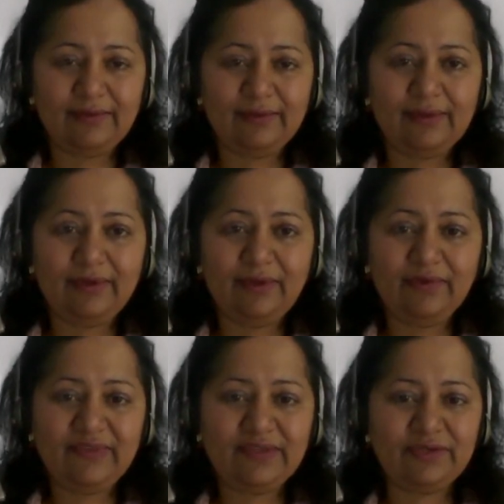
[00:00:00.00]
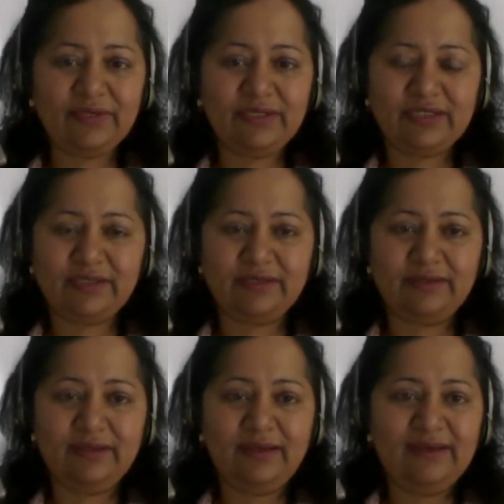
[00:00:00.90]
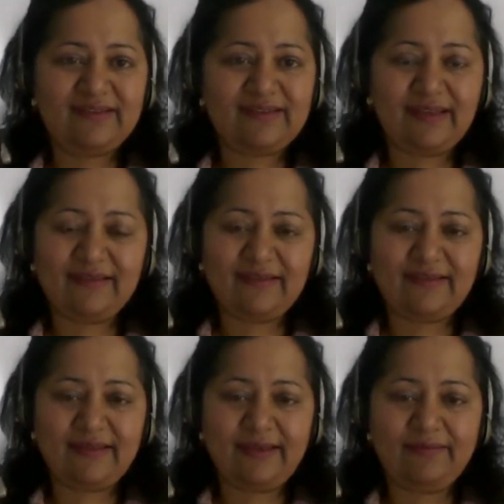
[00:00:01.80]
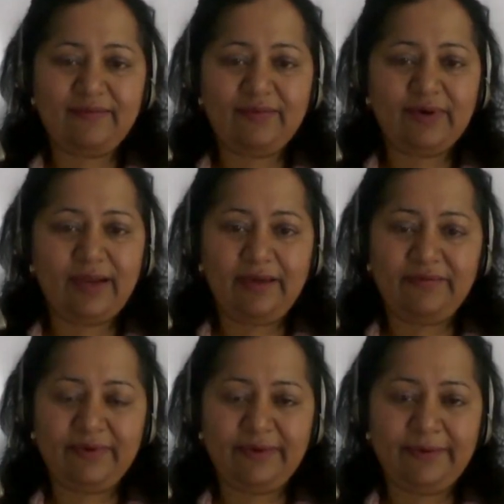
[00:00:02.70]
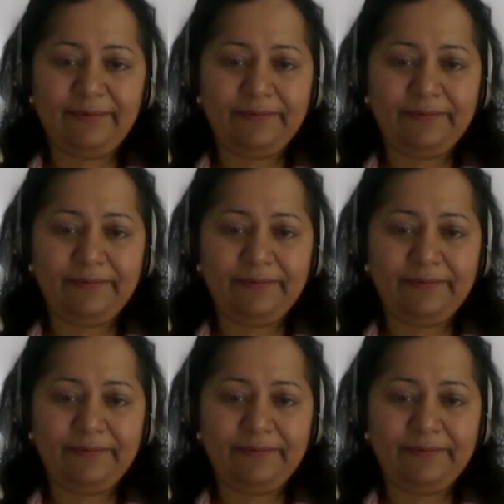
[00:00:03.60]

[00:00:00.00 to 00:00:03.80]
no situation stays the same forever.